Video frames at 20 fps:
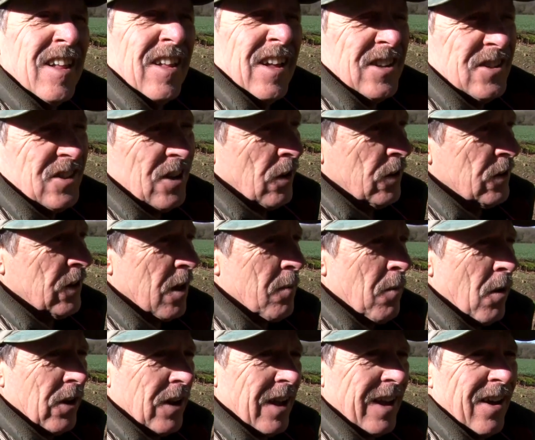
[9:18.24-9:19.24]
It's the only day
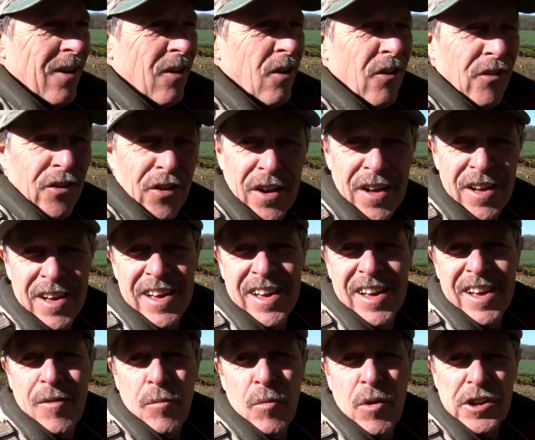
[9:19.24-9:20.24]
Mike could get off.
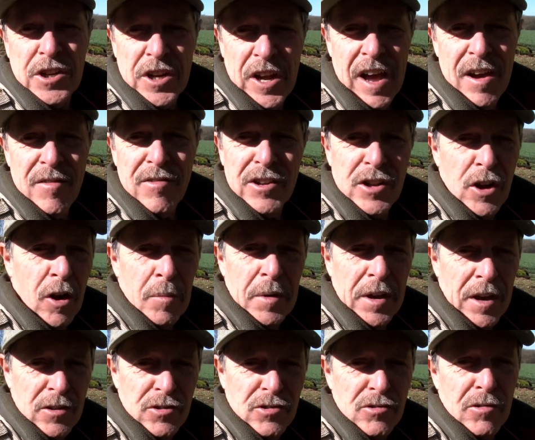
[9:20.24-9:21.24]
Which every time he
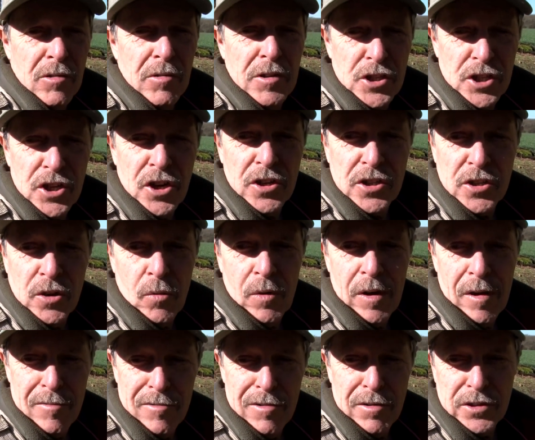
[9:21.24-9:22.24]
goes through, he churns it all
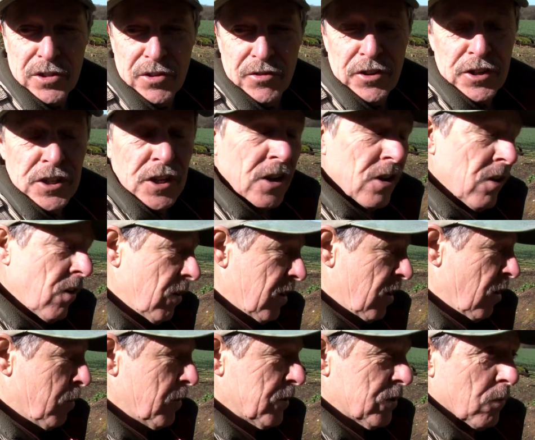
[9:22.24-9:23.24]
up and ruins the fish. He can't
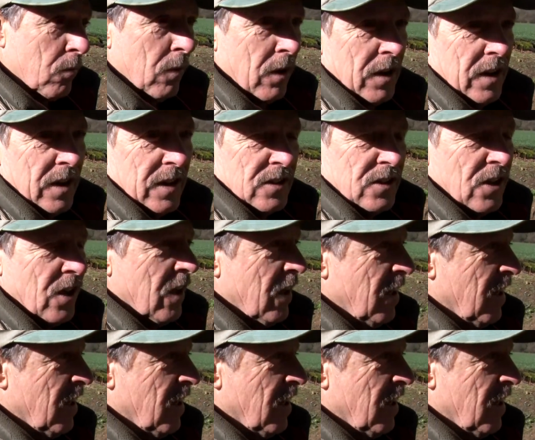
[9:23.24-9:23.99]
help it. It's the way it is.